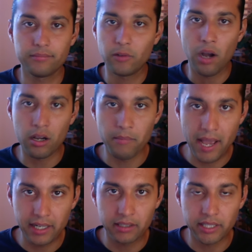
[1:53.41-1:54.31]

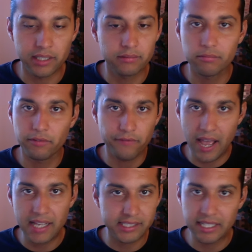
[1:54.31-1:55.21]
automatically,
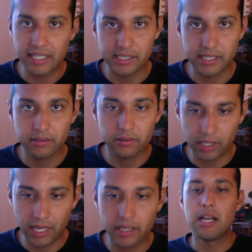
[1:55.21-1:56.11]
fast and easy,
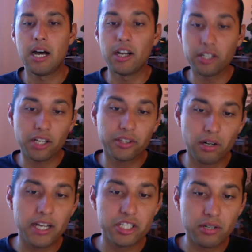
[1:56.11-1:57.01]
okay?
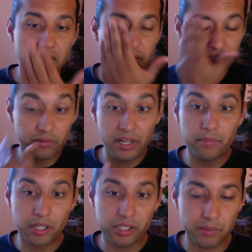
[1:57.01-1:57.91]
Unauthorized transfer
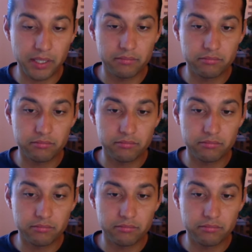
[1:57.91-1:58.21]
reimbursement.